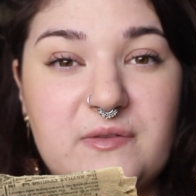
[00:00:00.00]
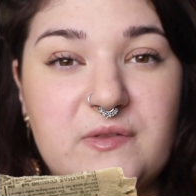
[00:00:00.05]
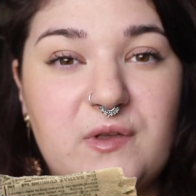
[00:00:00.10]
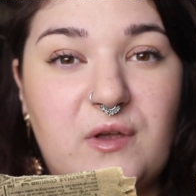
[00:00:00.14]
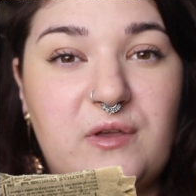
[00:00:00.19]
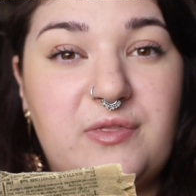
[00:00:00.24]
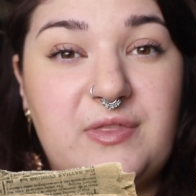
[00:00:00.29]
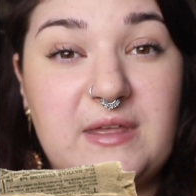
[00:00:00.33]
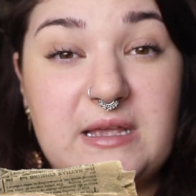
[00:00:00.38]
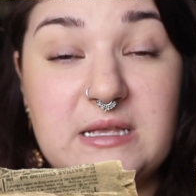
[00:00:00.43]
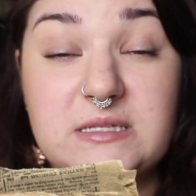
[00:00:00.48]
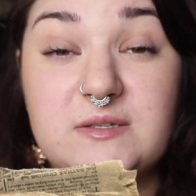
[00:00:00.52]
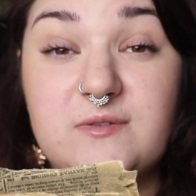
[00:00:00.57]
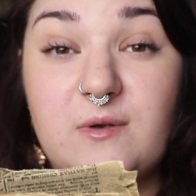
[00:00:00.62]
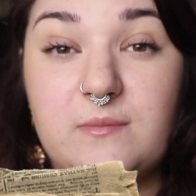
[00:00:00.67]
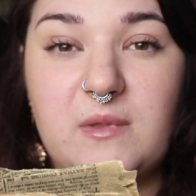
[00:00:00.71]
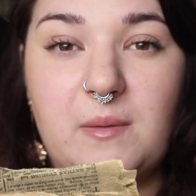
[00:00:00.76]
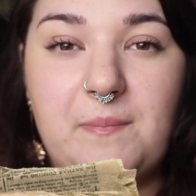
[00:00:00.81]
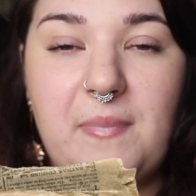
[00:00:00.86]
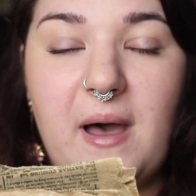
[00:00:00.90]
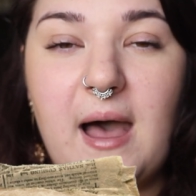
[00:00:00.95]
So things
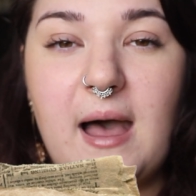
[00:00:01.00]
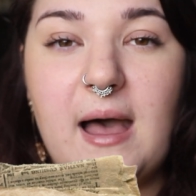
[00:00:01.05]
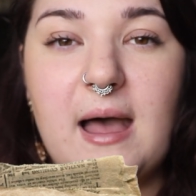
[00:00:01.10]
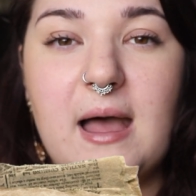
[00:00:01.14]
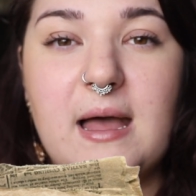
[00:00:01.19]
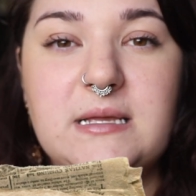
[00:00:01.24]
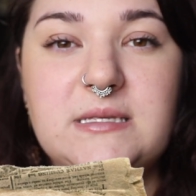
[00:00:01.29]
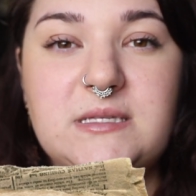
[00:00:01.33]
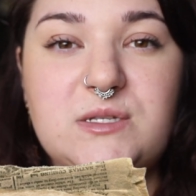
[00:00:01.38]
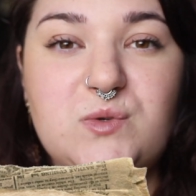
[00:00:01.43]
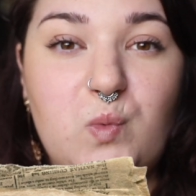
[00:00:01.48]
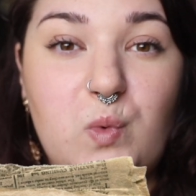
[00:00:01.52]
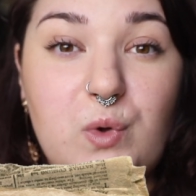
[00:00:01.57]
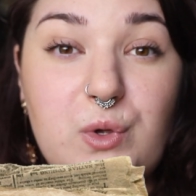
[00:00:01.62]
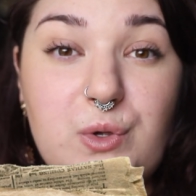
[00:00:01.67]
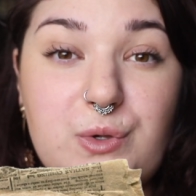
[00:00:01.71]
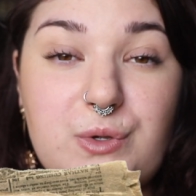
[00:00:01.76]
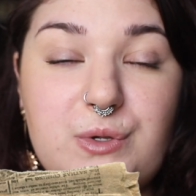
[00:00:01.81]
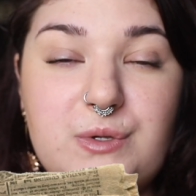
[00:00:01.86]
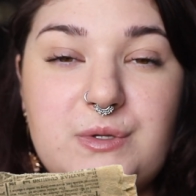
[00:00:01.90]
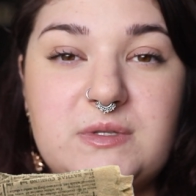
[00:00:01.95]
from the past,
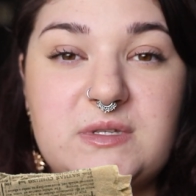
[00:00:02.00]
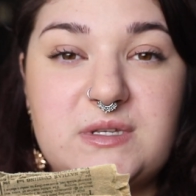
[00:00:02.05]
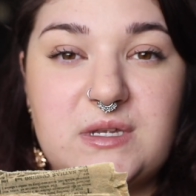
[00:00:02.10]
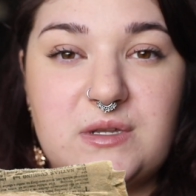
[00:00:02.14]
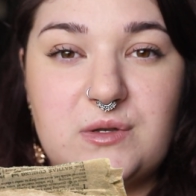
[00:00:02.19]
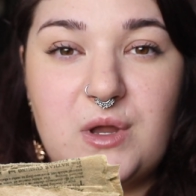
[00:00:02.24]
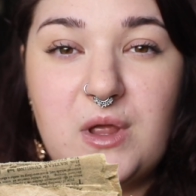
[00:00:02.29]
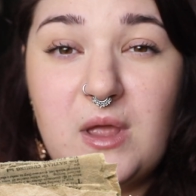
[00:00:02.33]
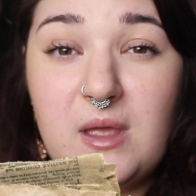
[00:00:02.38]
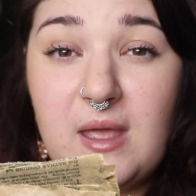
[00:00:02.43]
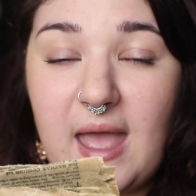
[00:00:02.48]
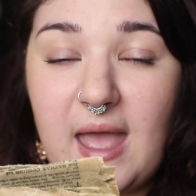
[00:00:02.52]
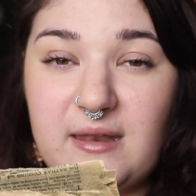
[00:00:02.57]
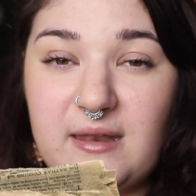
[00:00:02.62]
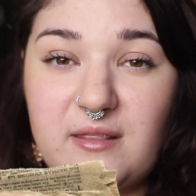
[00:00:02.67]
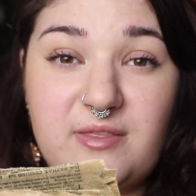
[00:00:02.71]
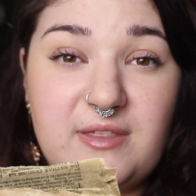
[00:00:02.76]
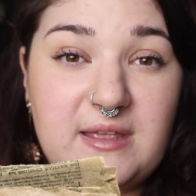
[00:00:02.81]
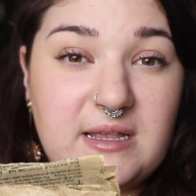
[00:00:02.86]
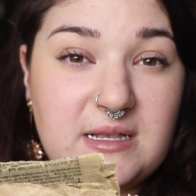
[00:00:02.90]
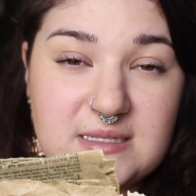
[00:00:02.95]
wounds and
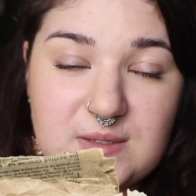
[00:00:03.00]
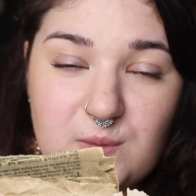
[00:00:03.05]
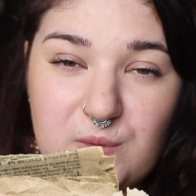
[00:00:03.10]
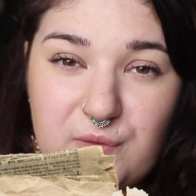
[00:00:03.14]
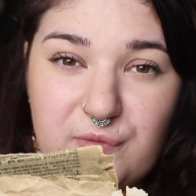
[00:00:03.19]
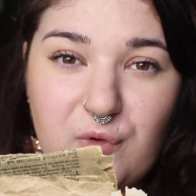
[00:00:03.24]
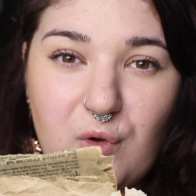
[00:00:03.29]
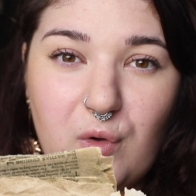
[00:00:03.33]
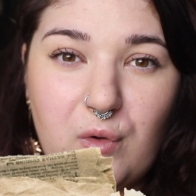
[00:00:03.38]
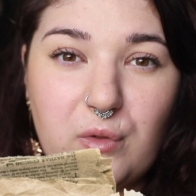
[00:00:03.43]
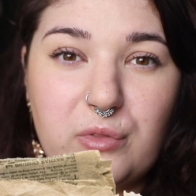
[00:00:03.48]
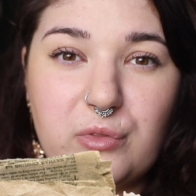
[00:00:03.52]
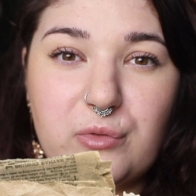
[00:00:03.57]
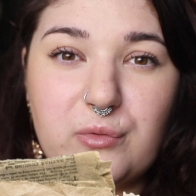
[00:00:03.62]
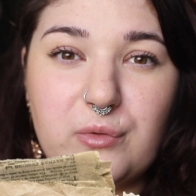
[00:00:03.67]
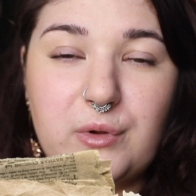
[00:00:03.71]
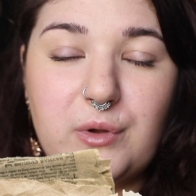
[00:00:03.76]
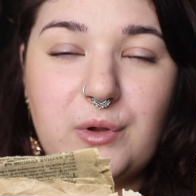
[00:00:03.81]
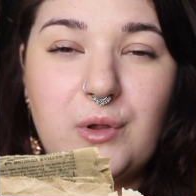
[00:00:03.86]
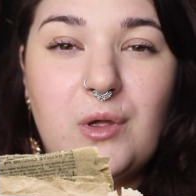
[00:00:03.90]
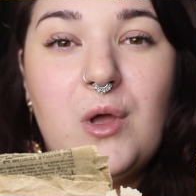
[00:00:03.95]
things that we've gone
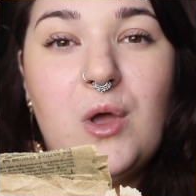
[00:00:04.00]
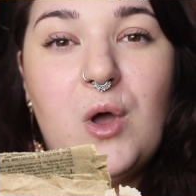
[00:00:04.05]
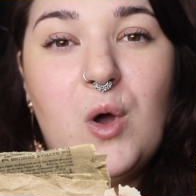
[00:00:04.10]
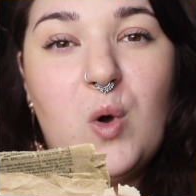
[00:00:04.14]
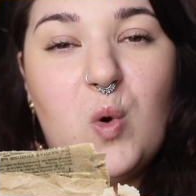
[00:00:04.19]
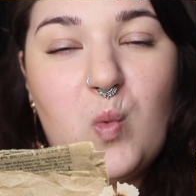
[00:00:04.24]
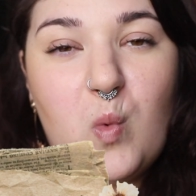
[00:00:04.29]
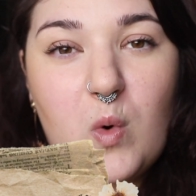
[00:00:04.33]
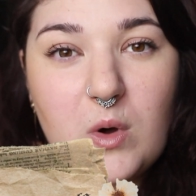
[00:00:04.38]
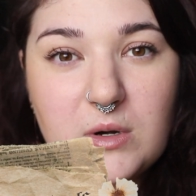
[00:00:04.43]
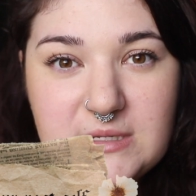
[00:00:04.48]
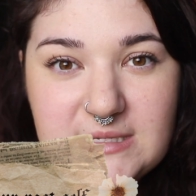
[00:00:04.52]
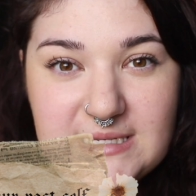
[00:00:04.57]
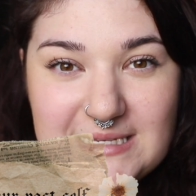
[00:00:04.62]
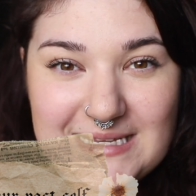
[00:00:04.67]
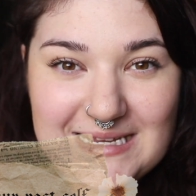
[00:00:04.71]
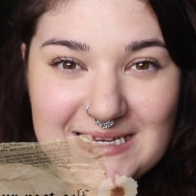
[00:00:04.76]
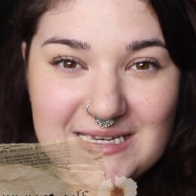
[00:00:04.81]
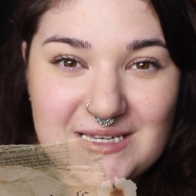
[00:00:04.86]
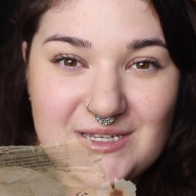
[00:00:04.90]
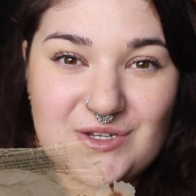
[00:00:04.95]
through,
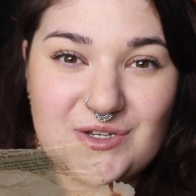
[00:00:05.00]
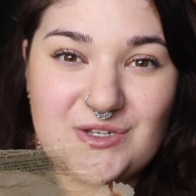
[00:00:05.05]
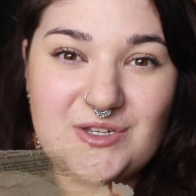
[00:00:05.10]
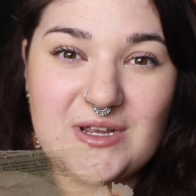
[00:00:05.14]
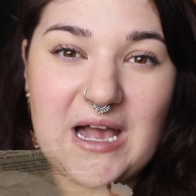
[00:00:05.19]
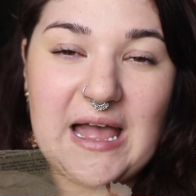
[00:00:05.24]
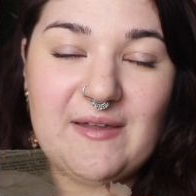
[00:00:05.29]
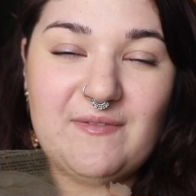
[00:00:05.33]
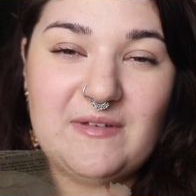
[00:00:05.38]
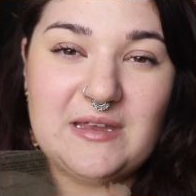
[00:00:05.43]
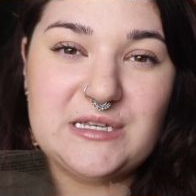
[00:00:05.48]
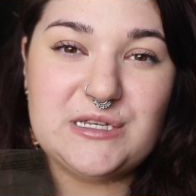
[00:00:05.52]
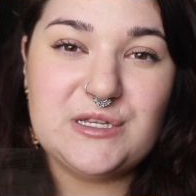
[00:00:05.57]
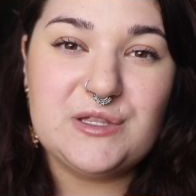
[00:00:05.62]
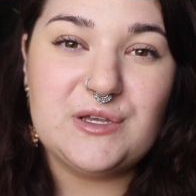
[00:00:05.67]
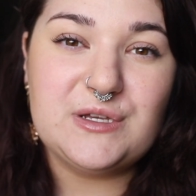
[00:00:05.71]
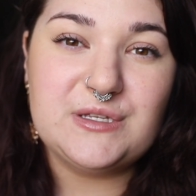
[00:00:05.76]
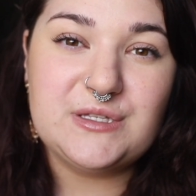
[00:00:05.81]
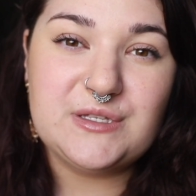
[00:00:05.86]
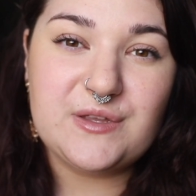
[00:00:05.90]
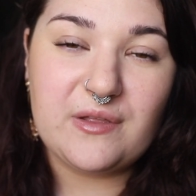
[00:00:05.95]
wanting to dive into
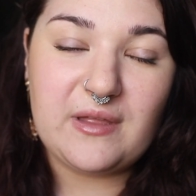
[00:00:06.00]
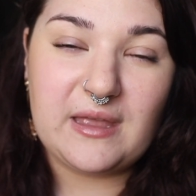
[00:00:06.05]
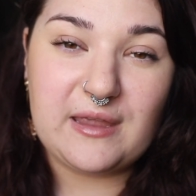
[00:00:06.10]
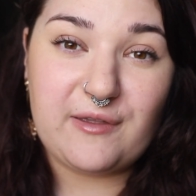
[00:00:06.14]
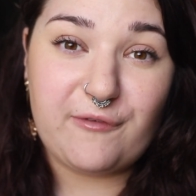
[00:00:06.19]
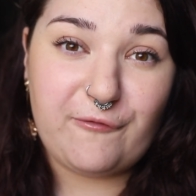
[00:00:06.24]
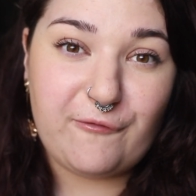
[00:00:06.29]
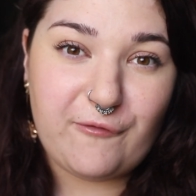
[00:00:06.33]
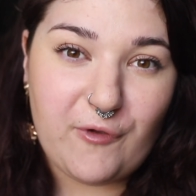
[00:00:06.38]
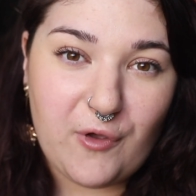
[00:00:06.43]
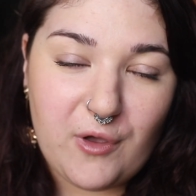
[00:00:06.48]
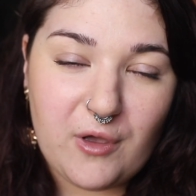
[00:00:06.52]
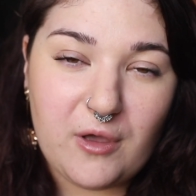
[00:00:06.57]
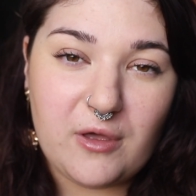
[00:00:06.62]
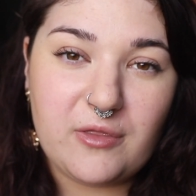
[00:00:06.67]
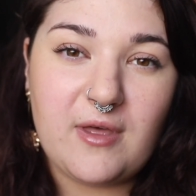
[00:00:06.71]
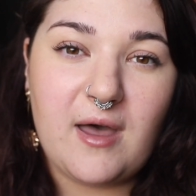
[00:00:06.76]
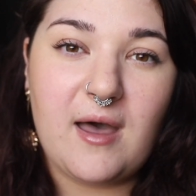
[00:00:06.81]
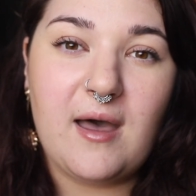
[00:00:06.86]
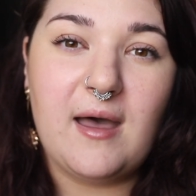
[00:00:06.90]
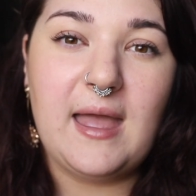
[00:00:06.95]
those like
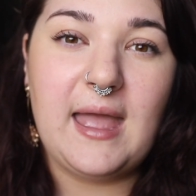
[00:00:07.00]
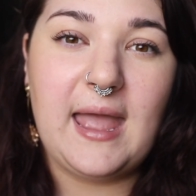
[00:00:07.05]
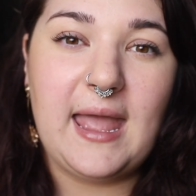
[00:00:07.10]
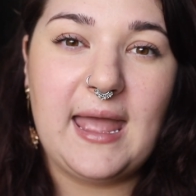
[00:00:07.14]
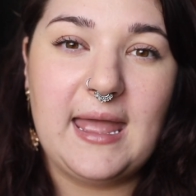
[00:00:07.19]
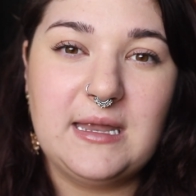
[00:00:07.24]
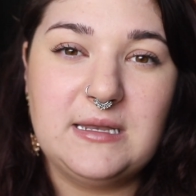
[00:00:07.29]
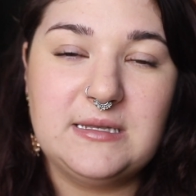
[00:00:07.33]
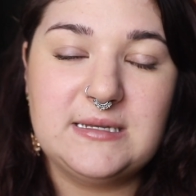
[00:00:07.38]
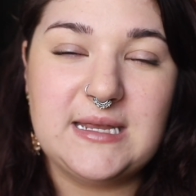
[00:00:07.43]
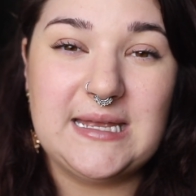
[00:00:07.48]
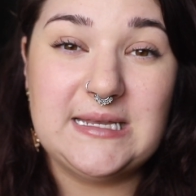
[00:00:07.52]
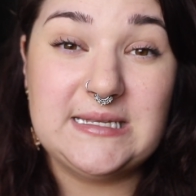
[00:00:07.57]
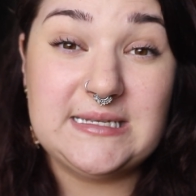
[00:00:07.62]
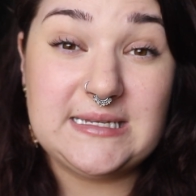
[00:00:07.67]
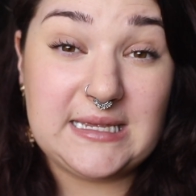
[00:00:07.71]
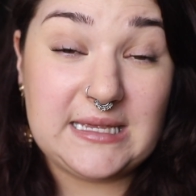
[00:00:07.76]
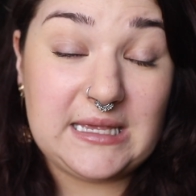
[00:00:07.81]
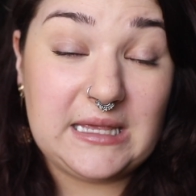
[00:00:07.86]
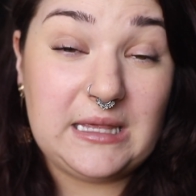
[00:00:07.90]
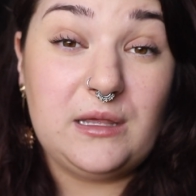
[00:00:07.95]
further and
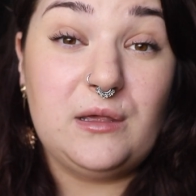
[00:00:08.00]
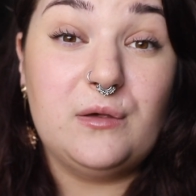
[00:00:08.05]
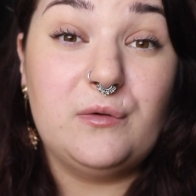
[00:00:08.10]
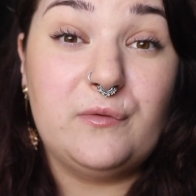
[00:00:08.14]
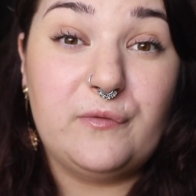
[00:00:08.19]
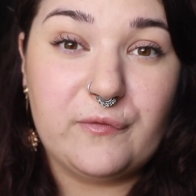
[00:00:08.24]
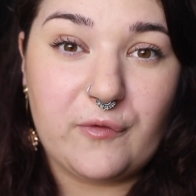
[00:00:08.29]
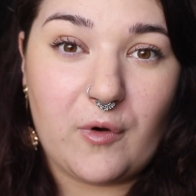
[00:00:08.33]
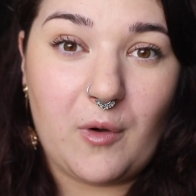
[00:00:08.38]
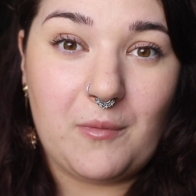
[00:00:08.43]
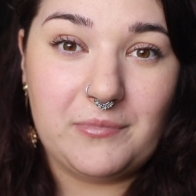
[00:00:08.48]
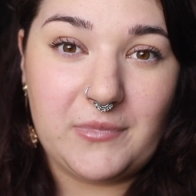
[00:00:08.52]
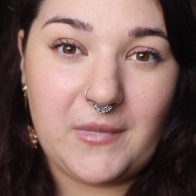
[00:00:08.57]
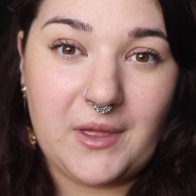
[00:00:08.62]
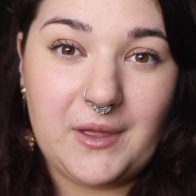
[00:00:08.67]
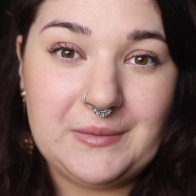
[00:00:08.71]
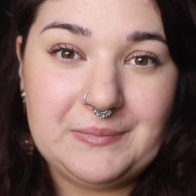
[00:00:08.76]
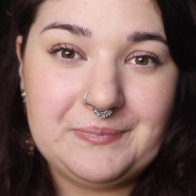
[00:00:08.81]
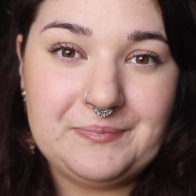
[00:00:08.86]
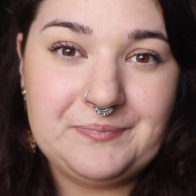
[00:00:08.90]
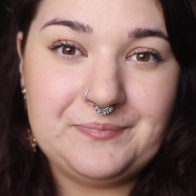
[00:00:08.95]
heal from
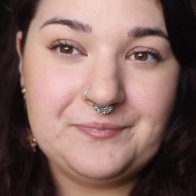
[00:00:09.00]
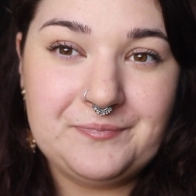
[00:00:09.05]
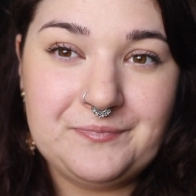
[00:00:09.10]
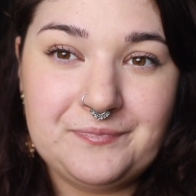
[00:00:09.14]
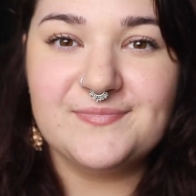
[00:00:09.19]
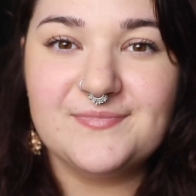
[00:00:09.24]
them.